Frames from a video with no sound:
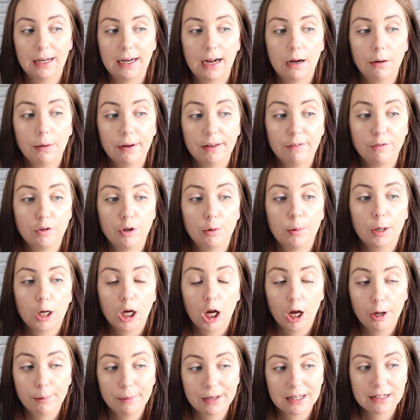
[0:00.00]
Now, if you are
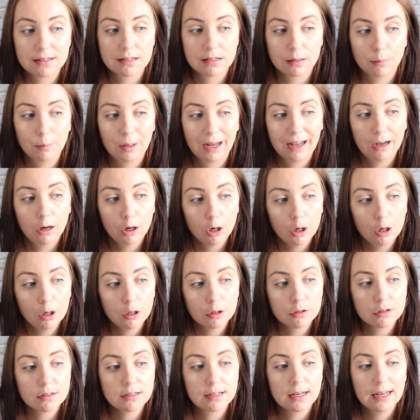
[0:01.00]
going somewhere
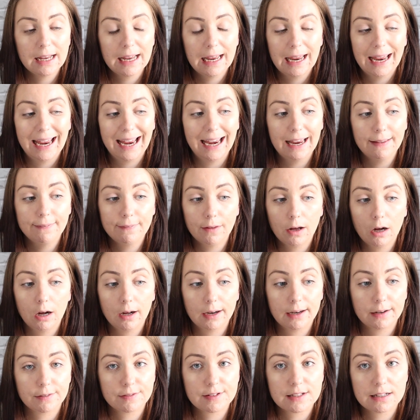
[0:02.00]
hot in the
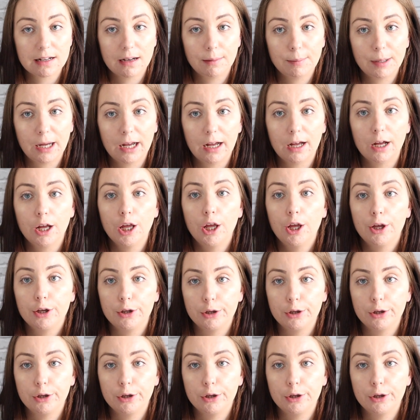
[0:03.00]
height of summer,